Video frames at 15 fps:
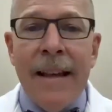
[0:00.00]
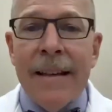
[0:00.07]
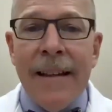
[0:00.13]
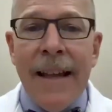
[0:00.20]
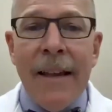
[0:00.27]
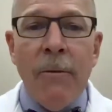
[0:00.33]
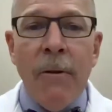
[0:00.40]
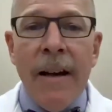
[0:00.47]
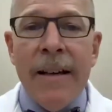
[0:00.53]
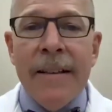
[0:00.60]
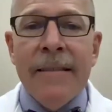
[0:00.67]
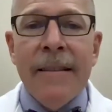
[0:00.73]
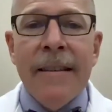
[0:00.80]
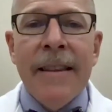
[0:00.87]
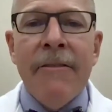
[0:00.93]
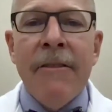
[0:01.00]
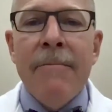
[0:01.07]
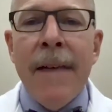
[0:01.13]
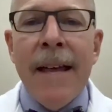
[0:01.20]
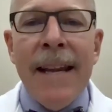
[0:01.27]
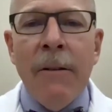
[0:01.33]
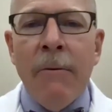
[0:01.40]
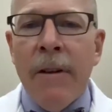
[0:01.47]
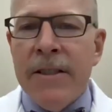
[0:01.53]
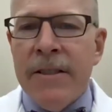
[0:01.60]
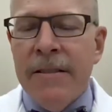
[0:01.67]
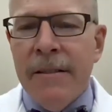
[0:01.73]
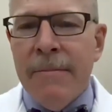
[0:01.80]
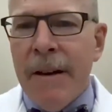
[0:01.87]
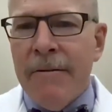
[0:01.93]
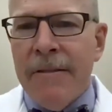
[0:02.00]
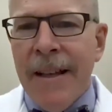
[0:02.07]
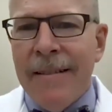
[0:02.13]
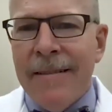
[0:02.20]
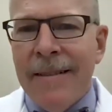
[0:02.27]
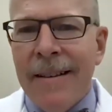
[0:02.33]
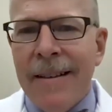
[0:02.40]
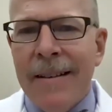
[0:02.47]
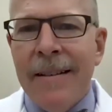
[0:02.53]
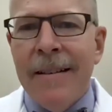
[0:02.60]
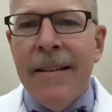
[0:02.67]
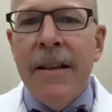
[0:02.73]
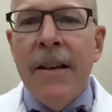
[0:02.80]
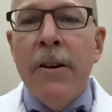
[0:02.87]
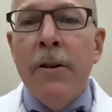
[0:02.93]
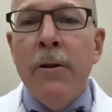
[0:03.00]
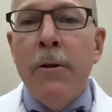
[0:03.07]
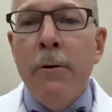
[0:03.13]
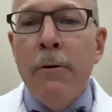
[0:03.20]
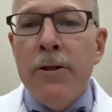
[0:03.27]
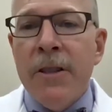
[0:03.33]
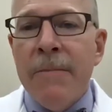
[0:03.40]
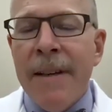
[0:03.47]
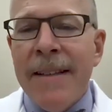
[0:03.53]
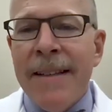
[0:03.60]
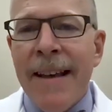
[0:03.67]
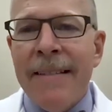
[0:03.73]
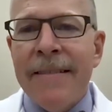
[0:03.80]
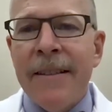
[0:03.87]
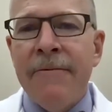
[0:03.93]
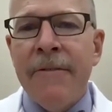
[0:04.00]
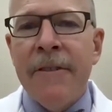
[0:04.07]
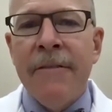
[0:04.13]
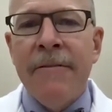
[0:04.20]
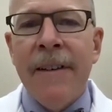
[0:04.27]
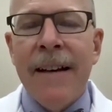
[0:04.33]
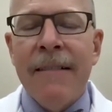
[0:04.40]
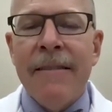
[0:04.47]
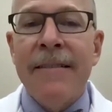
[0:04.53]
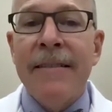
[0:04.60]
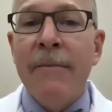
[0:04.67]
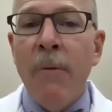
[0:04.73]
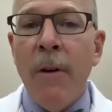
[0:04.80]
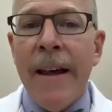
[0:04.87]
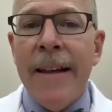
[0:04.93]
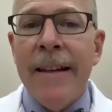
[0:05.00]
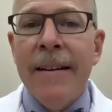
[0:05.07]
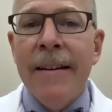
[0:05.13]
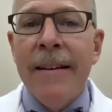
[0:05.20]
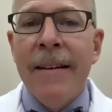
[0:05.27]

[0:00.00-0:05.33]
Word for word: Likewise, there are many questions about testing. Who should be tested for the virus and when?